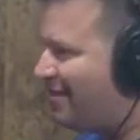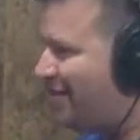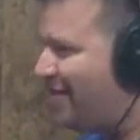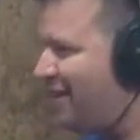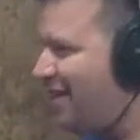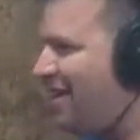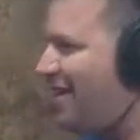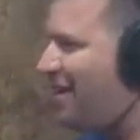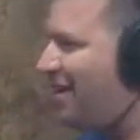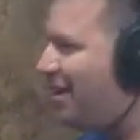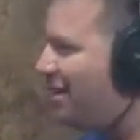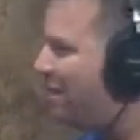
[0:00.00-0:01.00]
And
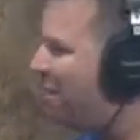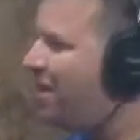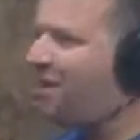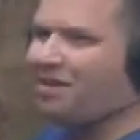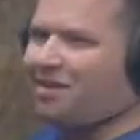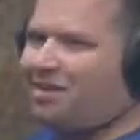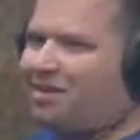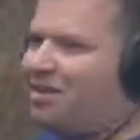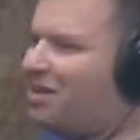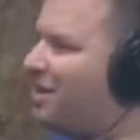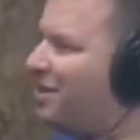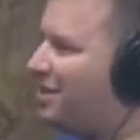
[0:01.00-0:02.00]
then I was like, what?
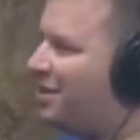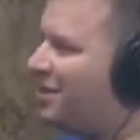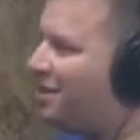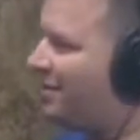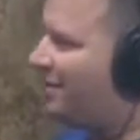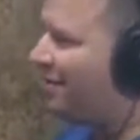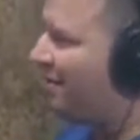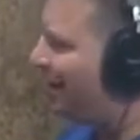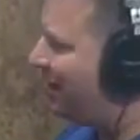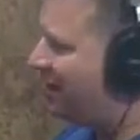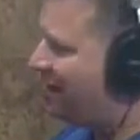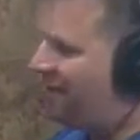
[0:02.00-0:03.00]
And then I
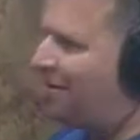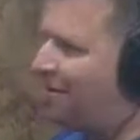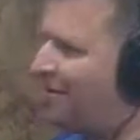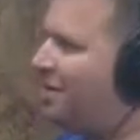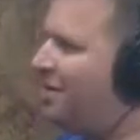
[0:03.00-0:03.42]
was like, okay.